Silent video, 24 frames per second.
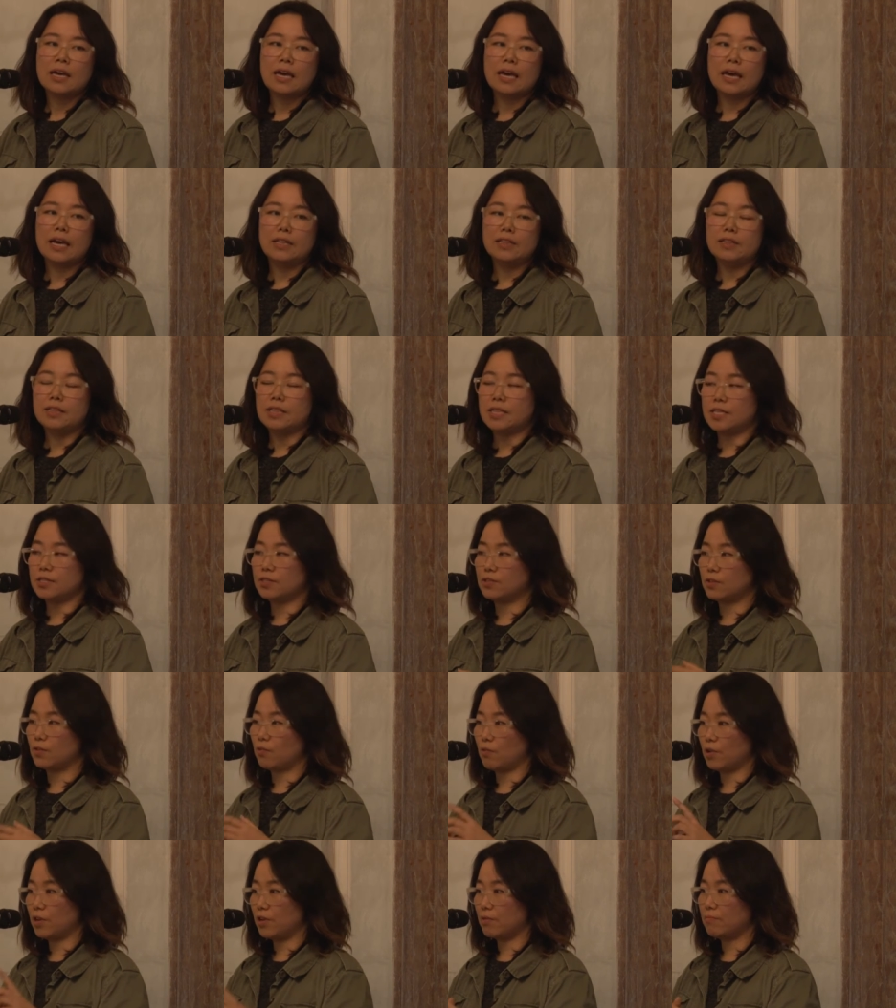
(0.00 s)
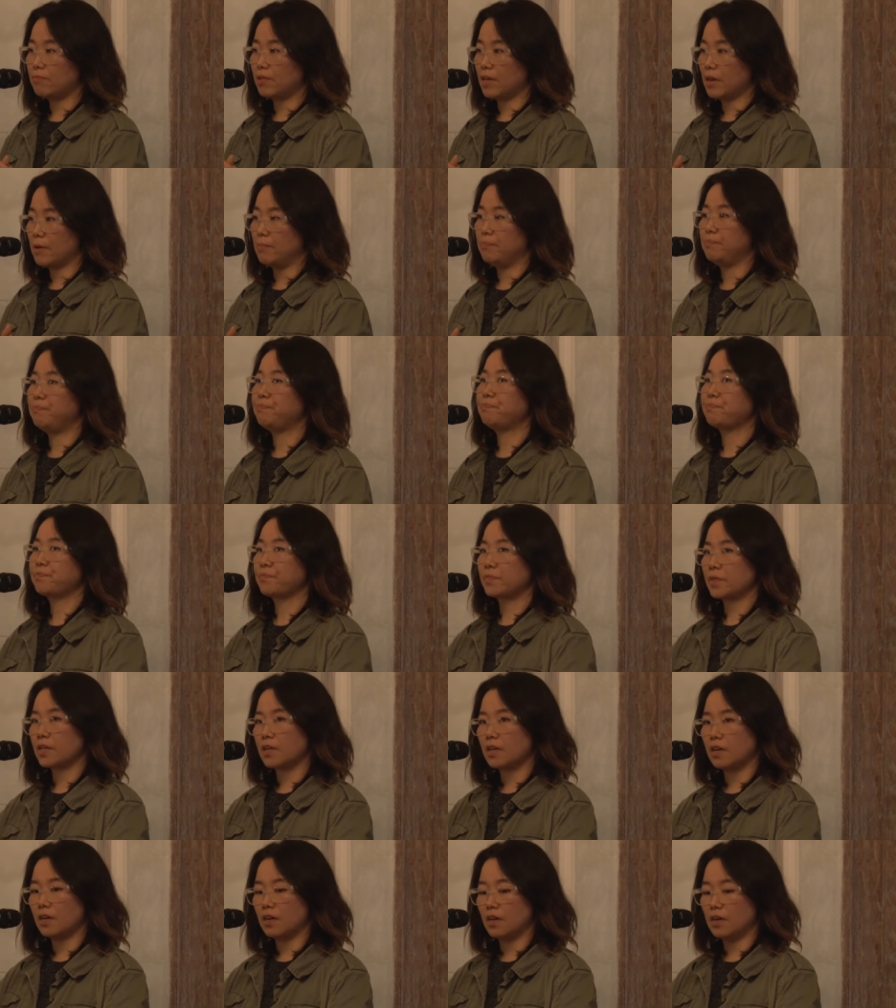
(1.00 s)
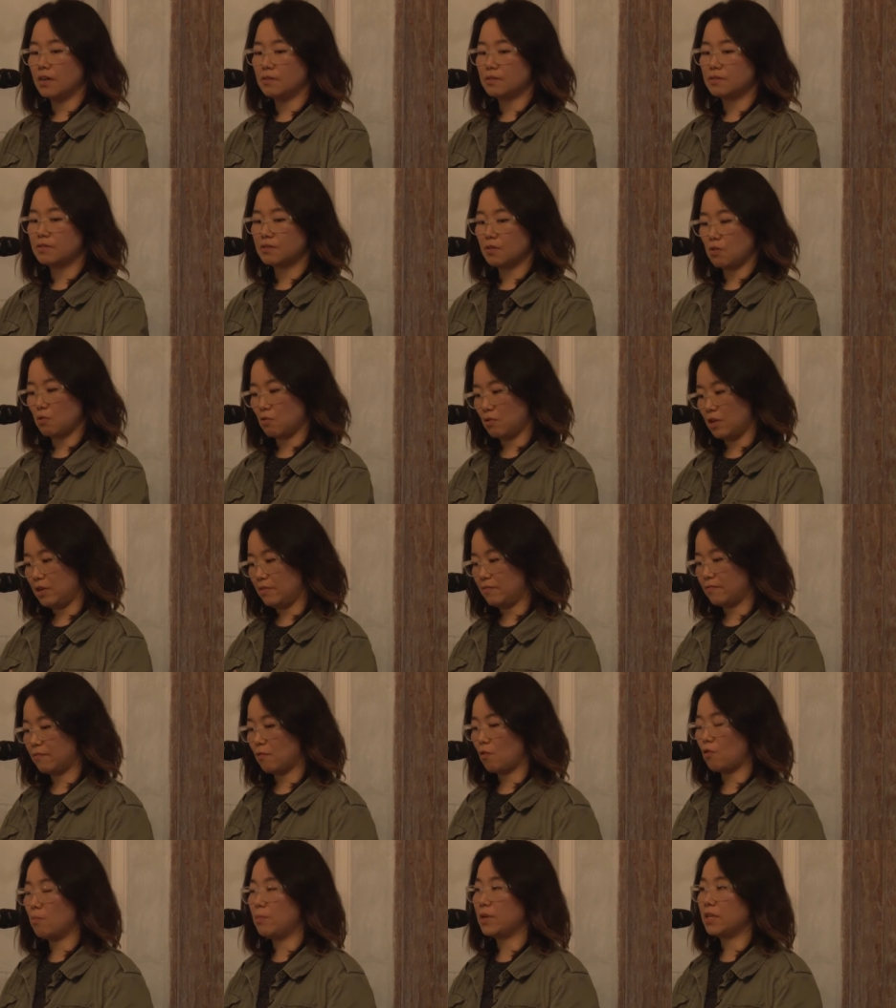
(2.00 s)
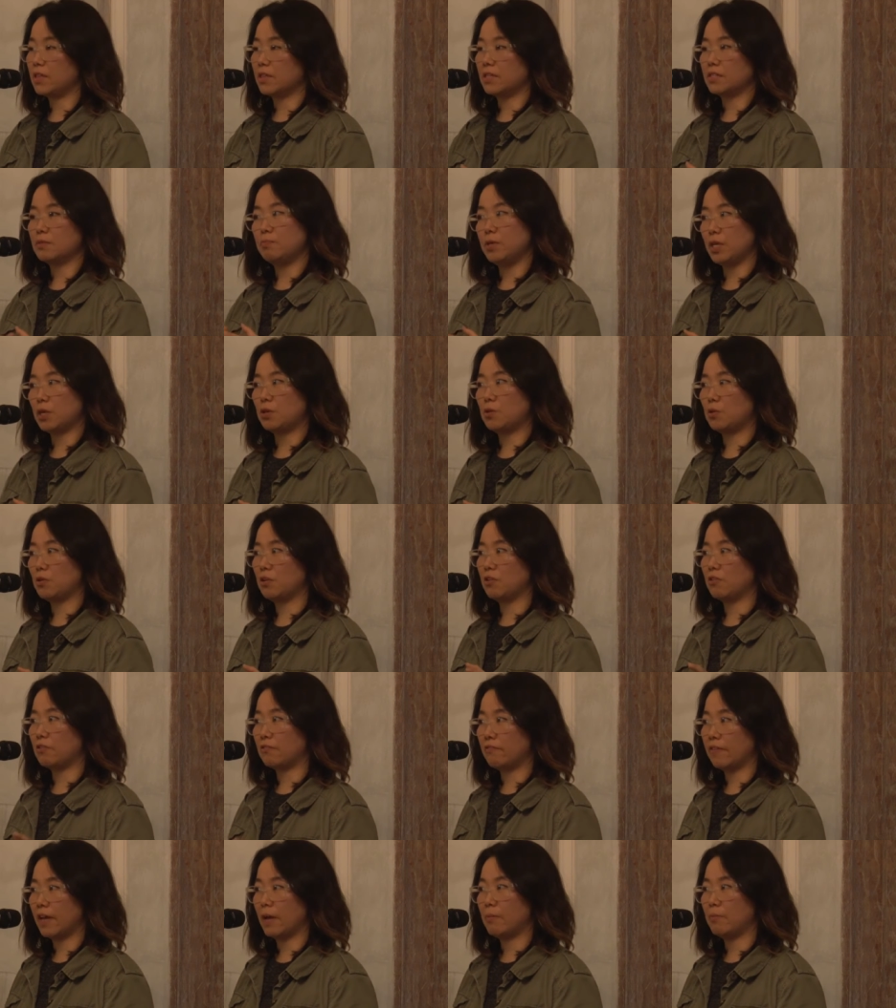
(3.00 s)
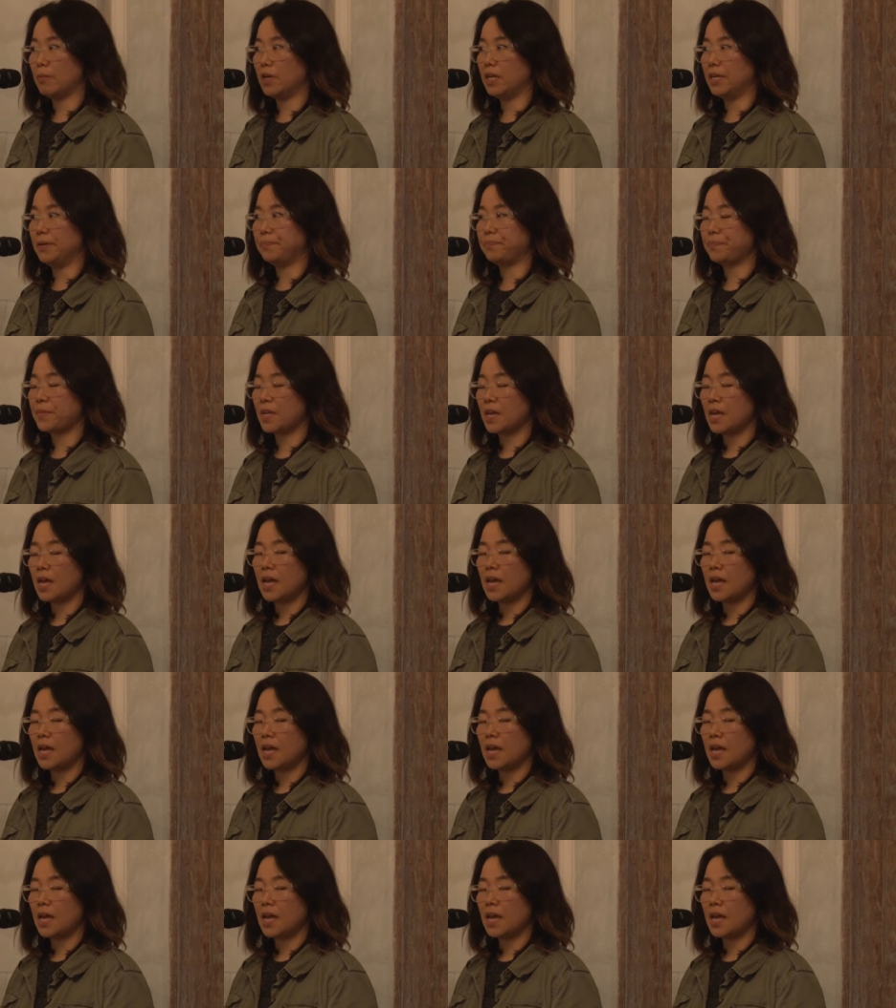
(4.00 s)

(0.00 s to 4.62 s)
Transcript: And these three of them uh, slowly forming this peculiar family.